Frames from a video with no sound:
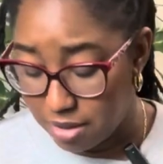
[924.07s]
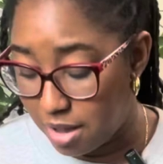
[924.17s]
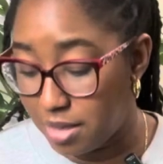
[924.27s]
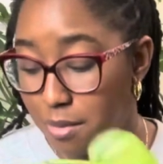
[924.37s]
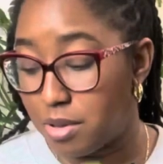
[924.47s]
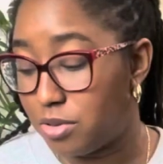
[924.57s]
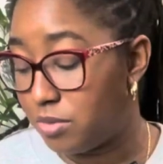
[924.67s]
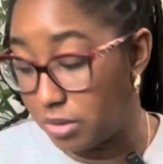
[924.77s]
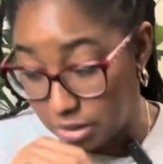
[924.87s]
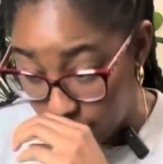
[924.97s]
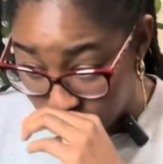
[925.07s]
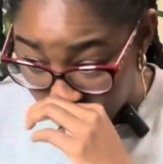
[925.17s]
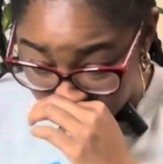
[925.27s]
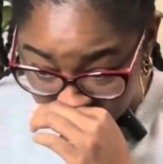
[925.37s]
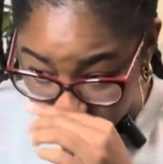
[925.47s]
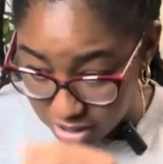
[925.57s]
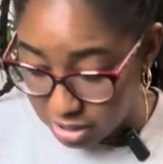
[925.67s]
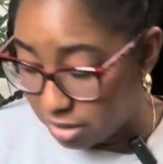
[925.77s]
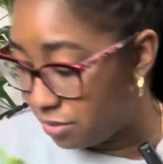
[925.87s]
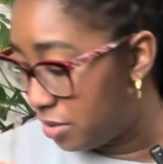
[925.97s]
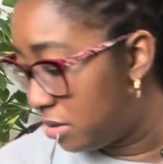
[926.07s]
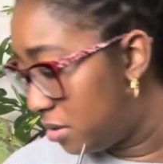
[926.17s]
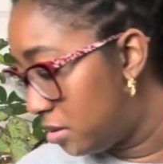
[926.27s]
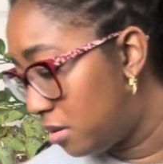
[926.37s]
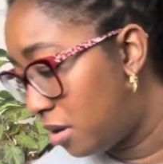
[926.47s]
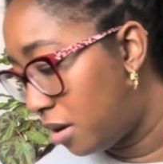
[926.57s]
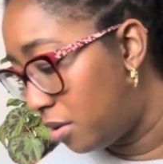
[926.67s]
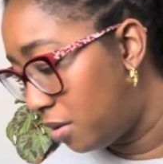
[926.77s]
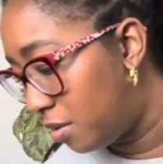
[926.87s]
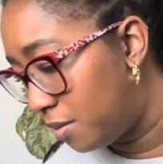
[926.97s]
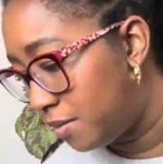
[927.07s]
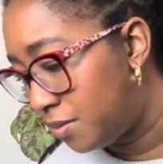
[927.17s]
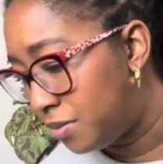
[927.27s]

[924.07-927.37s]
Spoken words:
I think I'm gonna take off all these leaves. I don't know.